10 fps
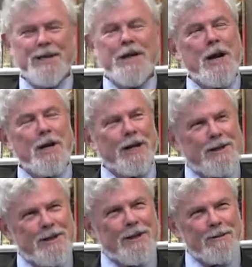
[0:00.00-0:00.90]
intending
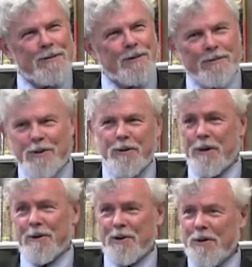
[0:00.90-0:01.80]
it to tell the truth. You yeah.
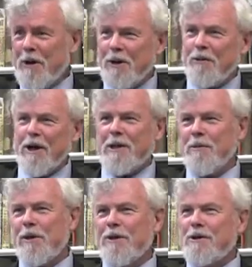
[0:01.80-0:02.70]
didn't you didn't create
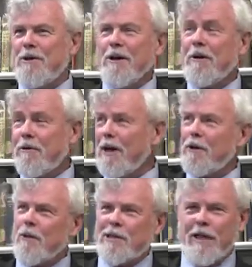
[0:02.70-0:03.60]
the bills. You didn't
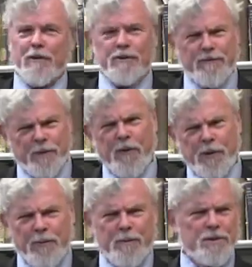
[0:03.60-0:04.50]
create those letters for
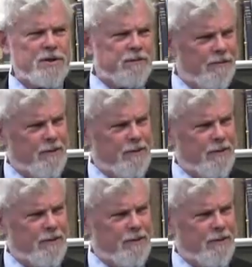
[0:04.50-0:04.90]
the purpose of